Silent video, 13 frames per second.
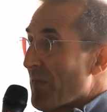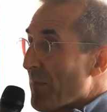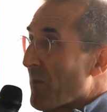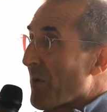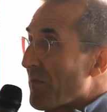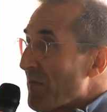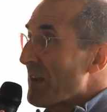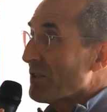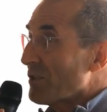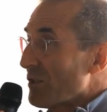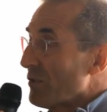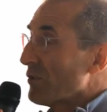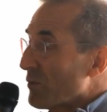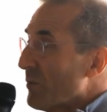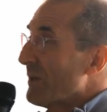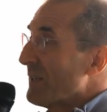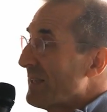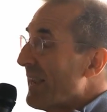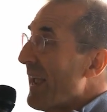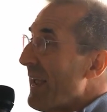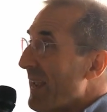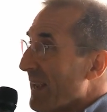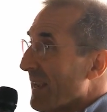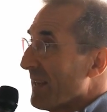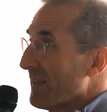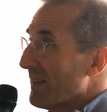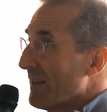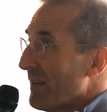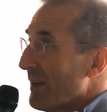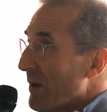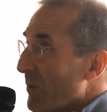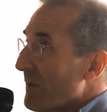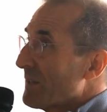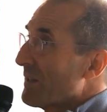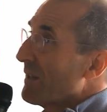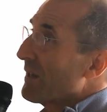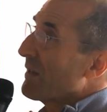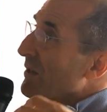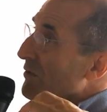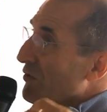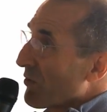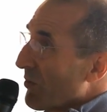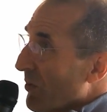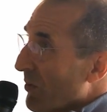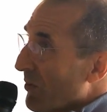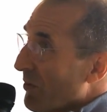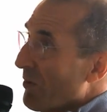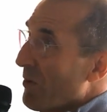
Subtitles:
the professionals would gain was the control